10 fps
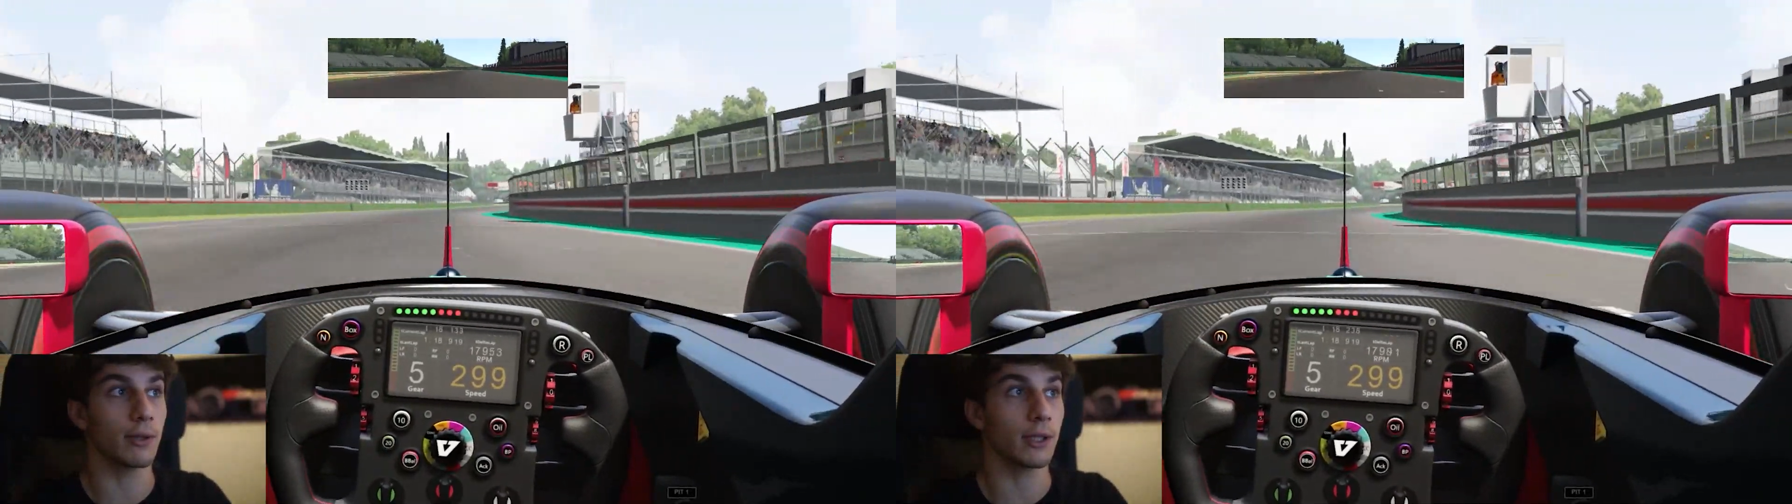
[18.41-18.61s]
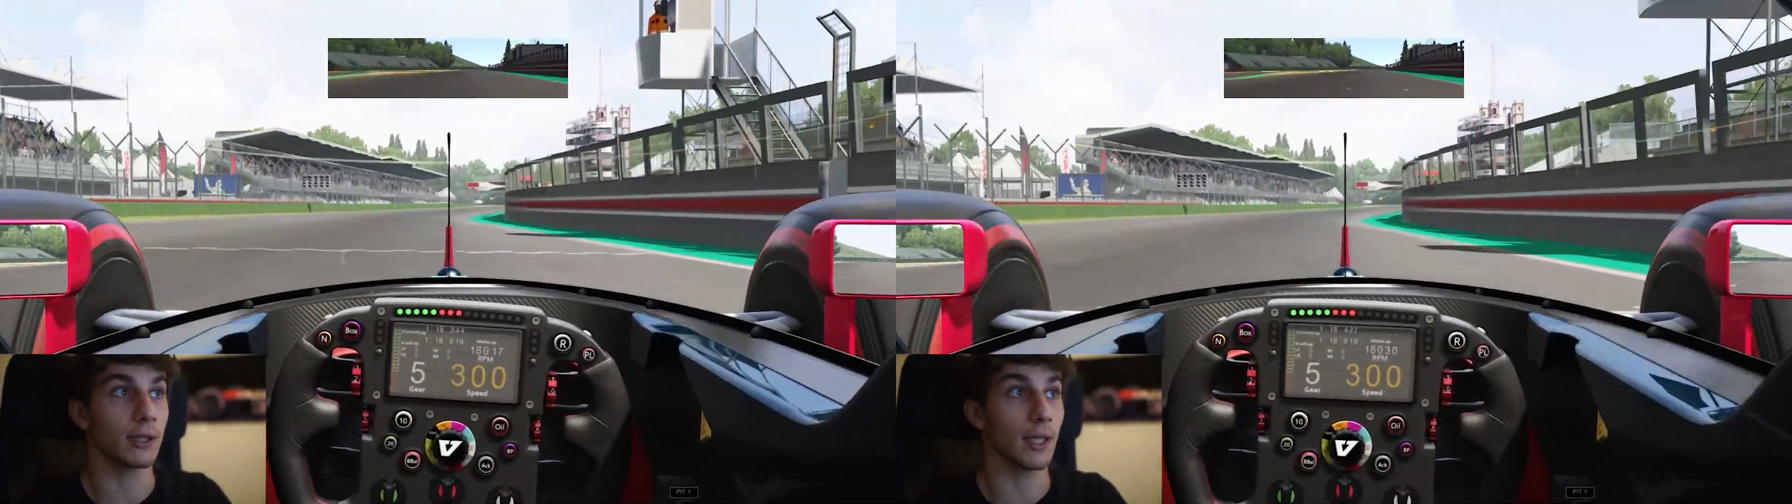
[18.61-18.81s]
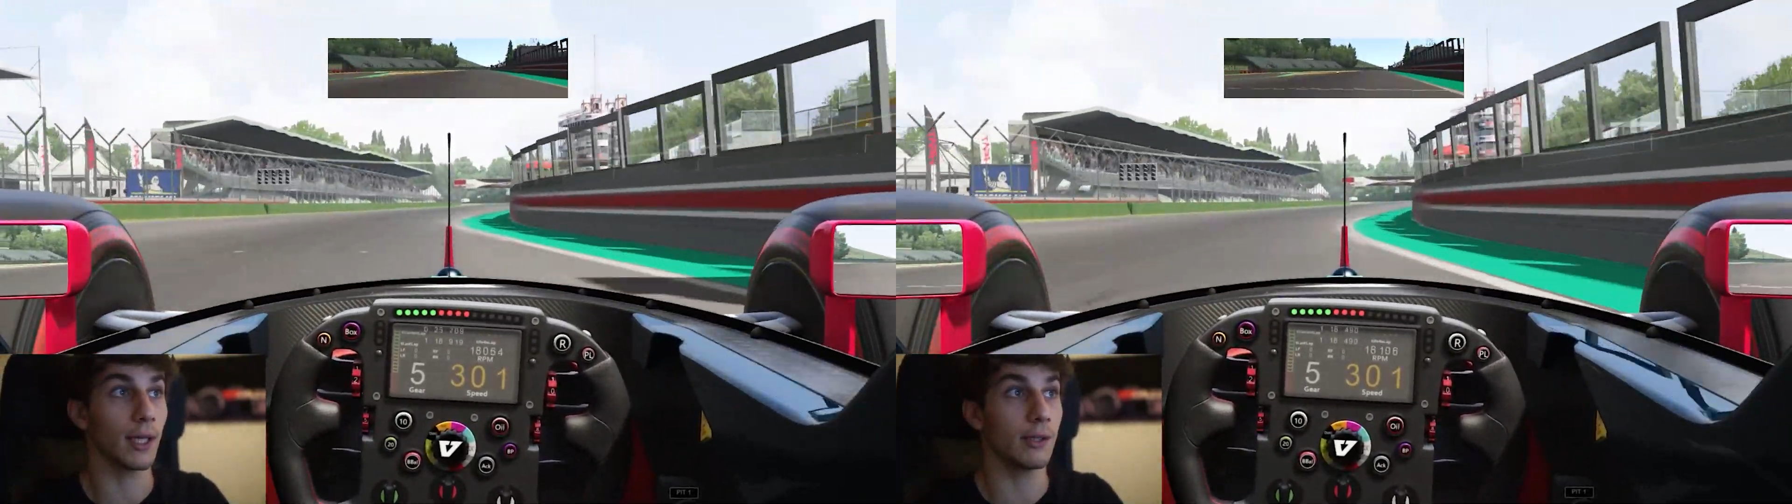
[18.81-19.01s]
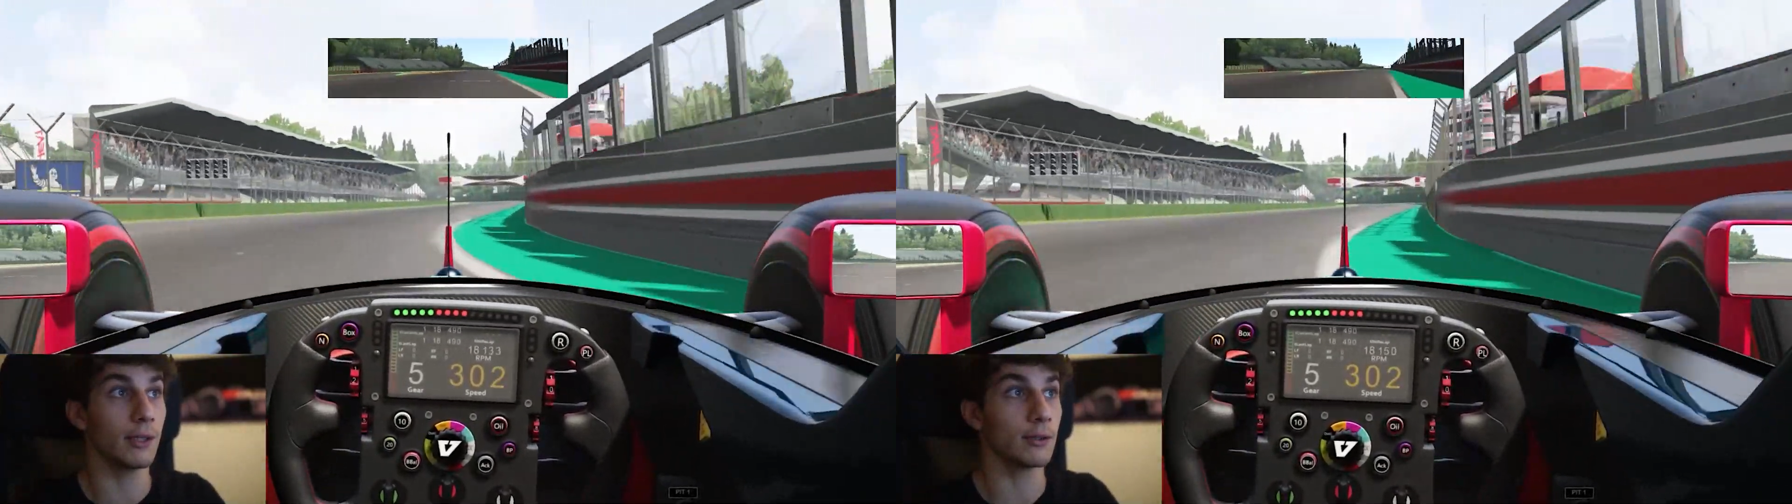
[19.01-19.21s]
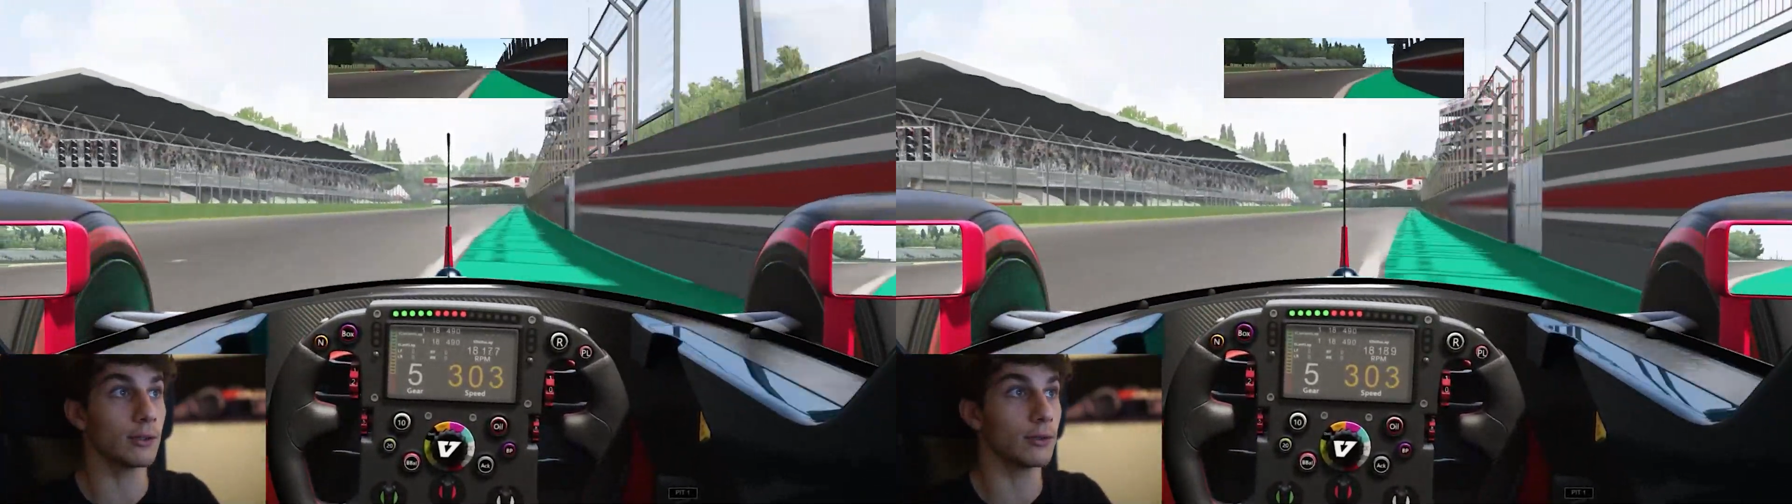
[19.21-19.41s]
hour and
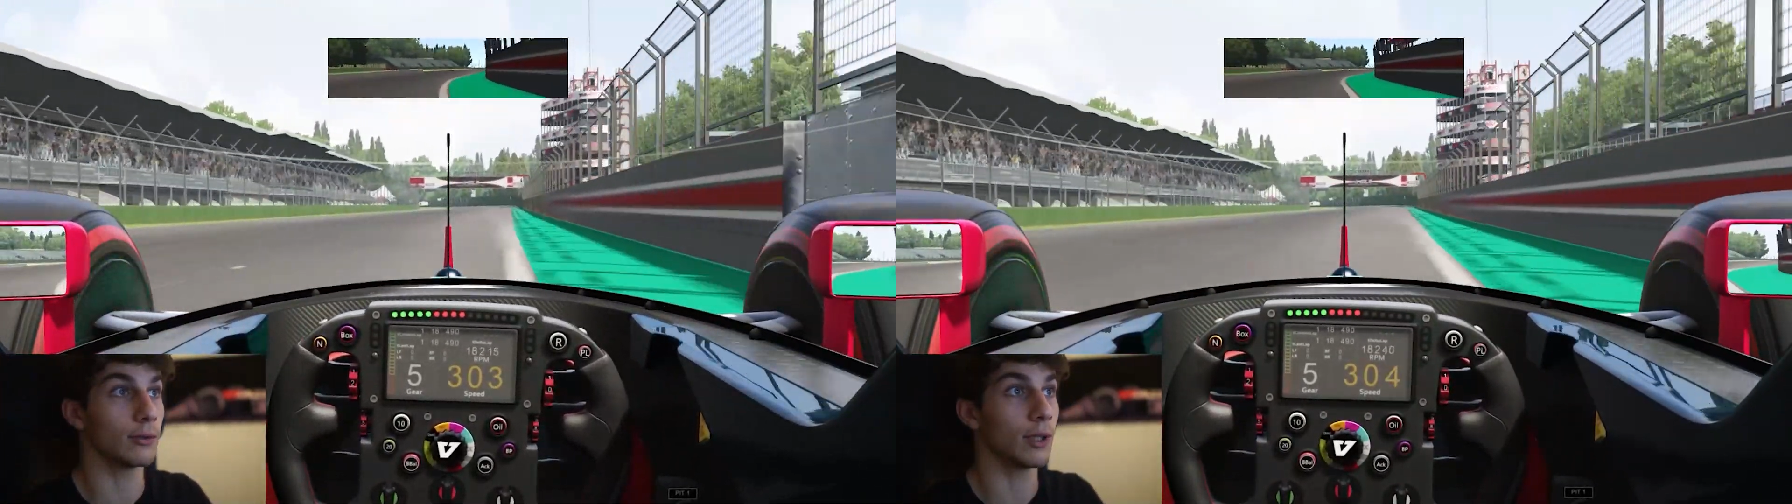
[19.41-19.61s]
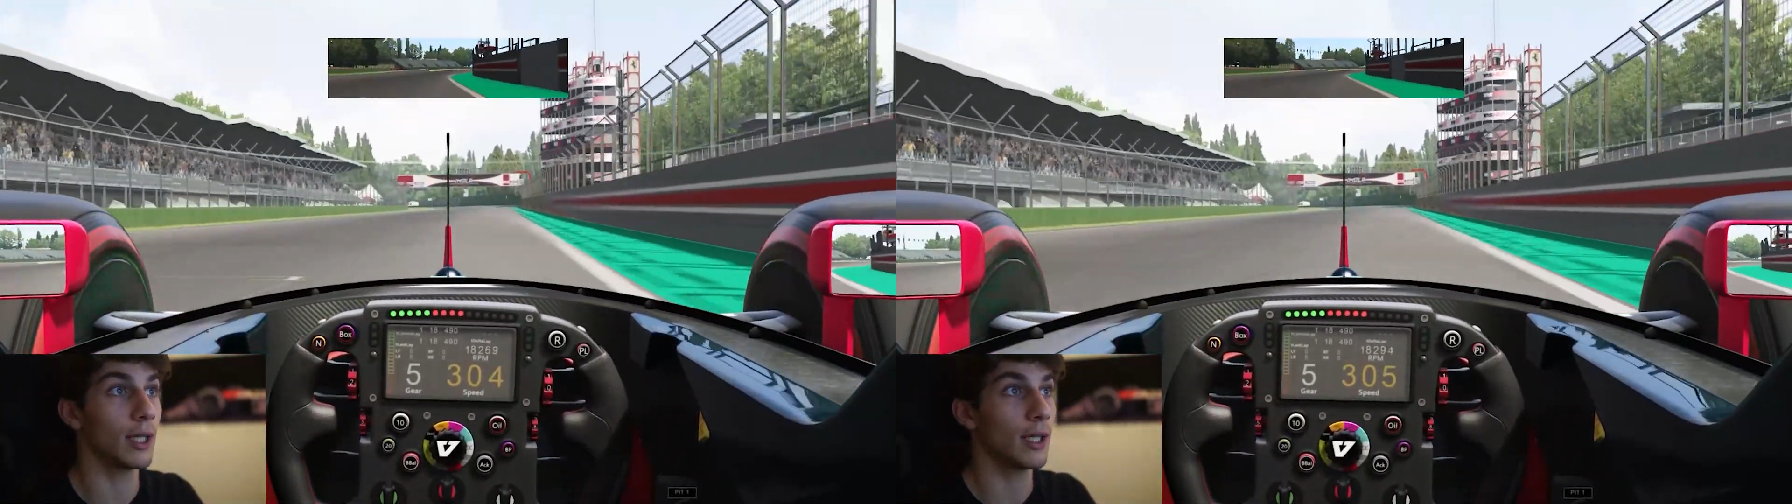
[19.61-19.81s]
heading to